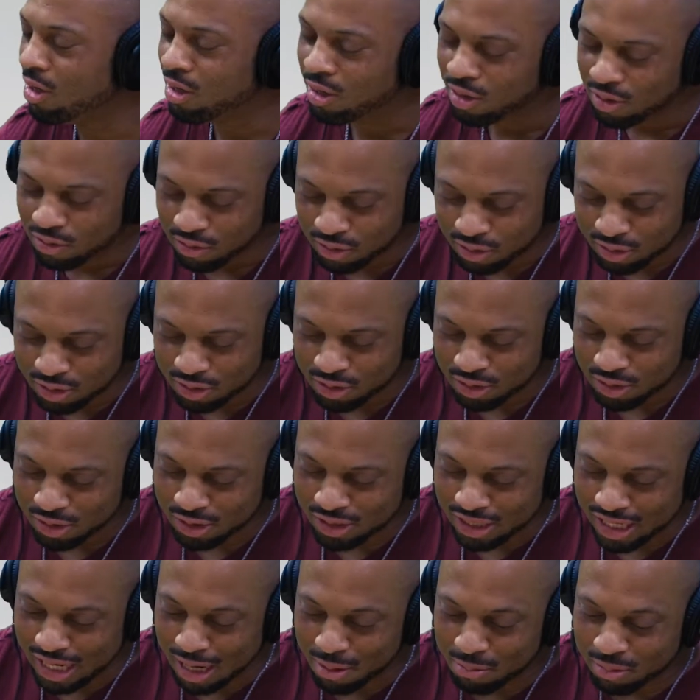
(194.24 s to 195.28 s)
For sure.
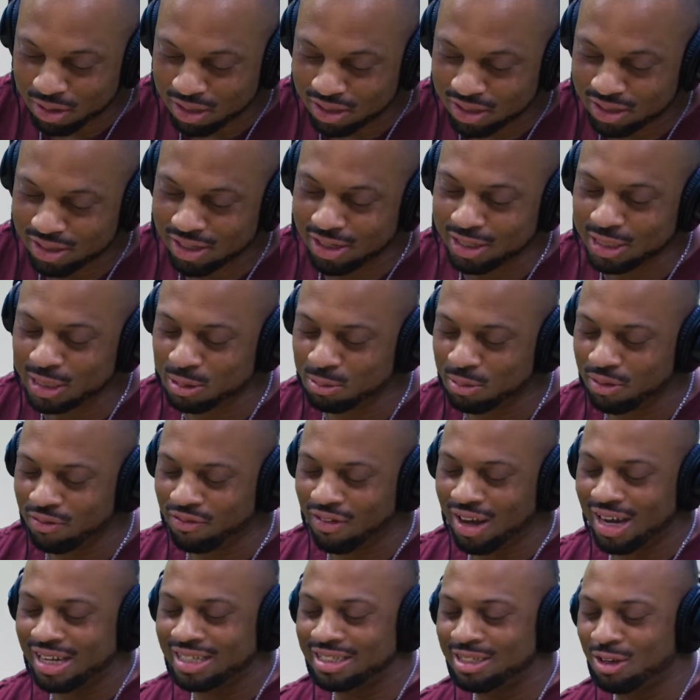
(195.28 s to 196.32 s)
Now, I'm going to give y'all some
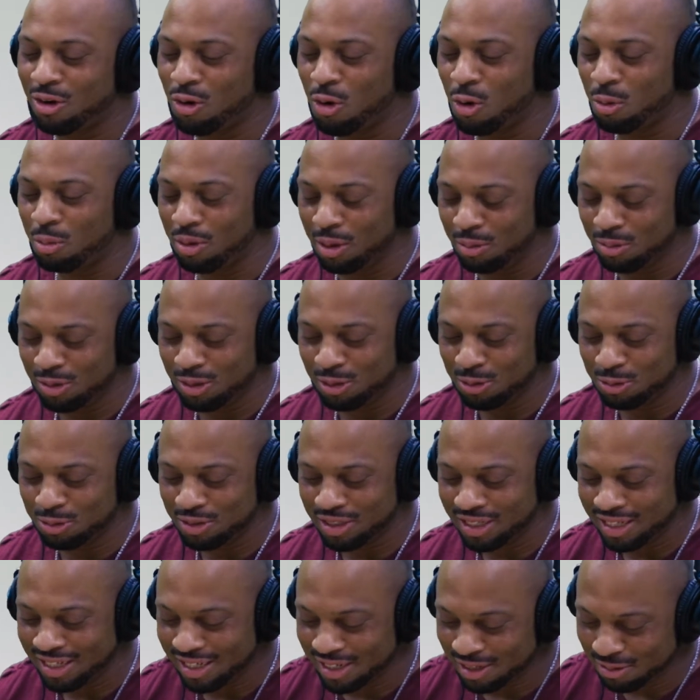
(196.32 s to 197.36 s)
advice the old people used to
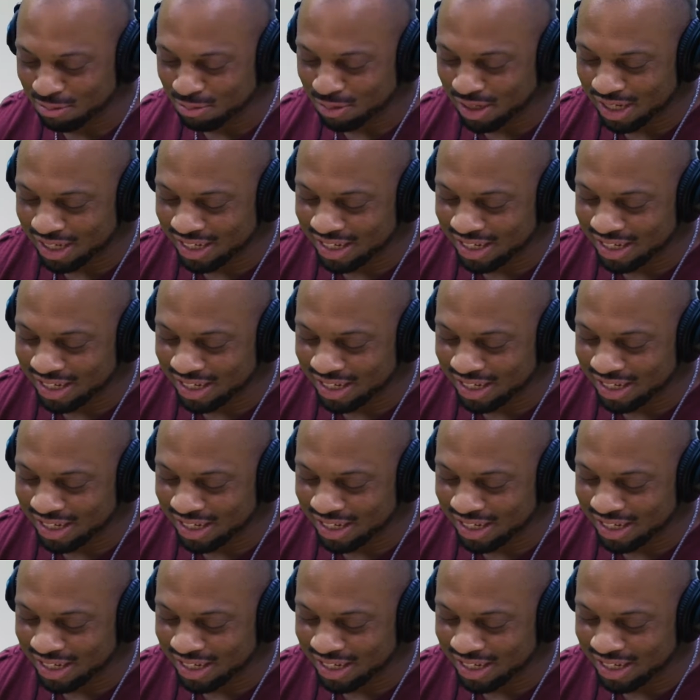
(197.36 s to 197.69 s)
give me,